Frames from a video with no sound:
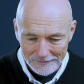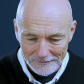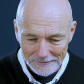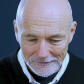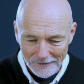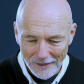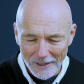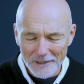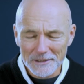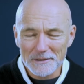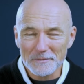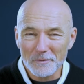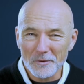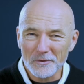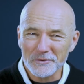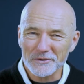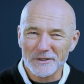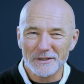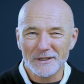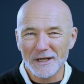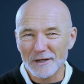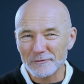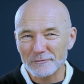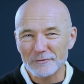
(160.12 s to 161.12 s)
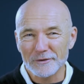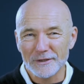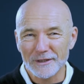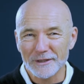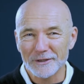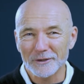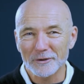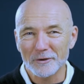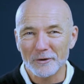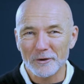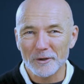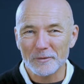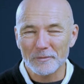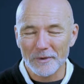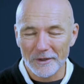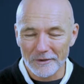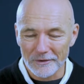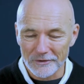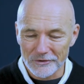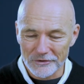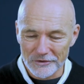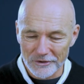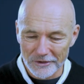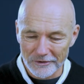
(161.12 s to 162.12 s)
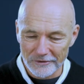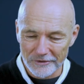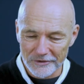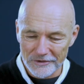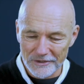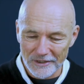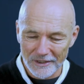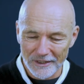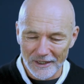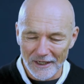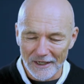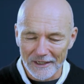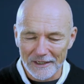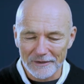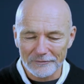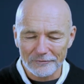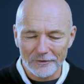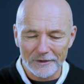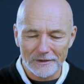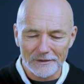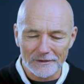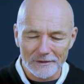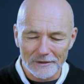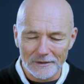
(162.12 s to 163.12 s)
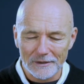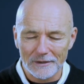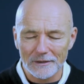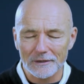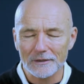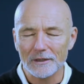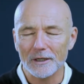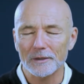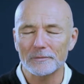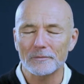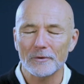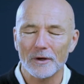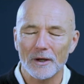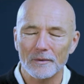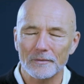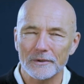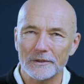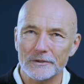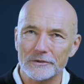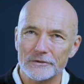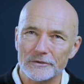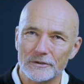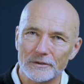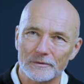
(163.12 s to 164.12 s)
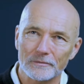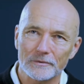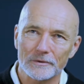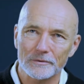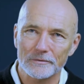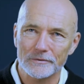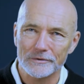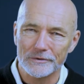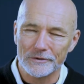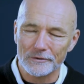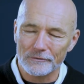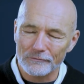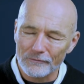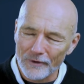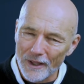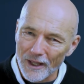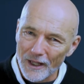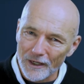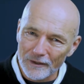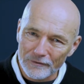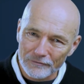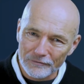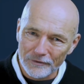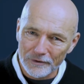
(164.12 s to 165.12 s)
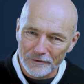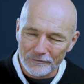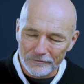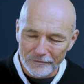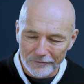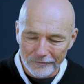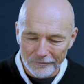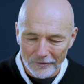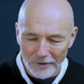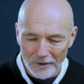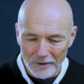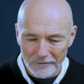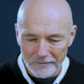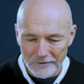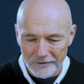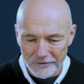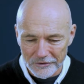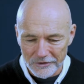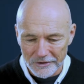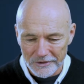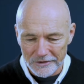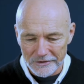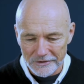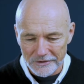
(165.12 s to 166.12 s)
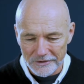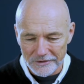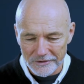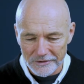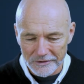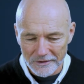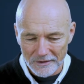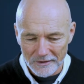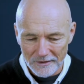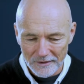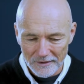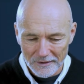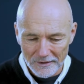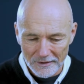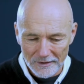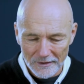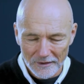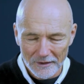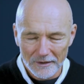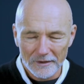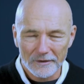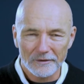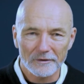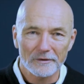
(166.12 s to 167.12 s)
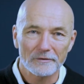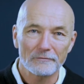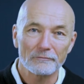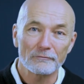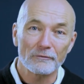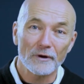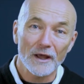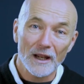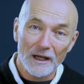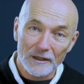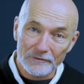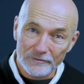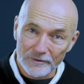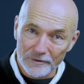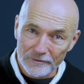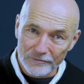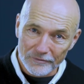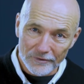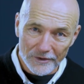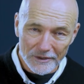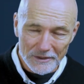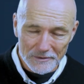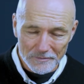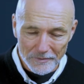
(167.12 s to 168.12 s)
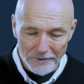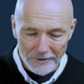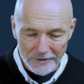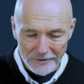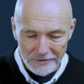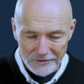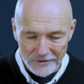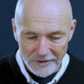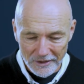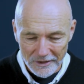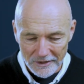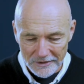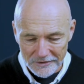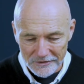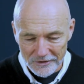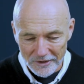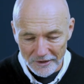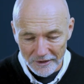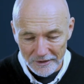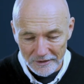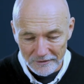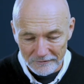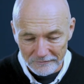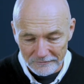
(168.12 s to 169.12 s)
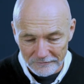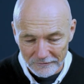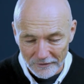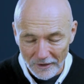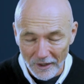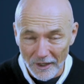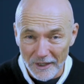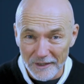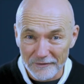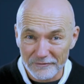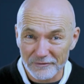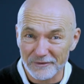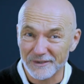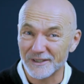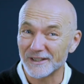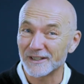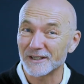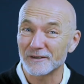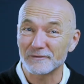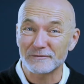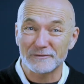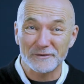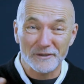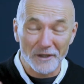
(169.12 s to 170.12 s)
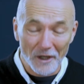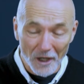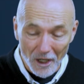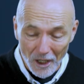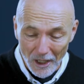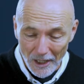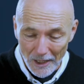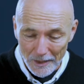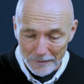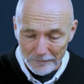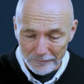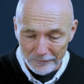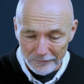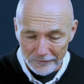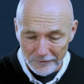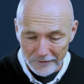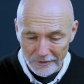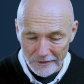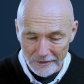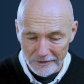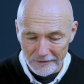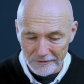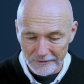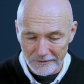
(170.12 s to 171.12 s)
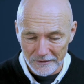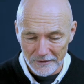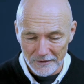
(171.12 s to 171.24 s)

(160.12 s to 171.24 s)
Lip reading: I suppose I never really thought about it seriously, and if I did, I probably assumed it was irrelevant for following Jesus, irrelevant for experiencing his kind of life. I didn't have time for it.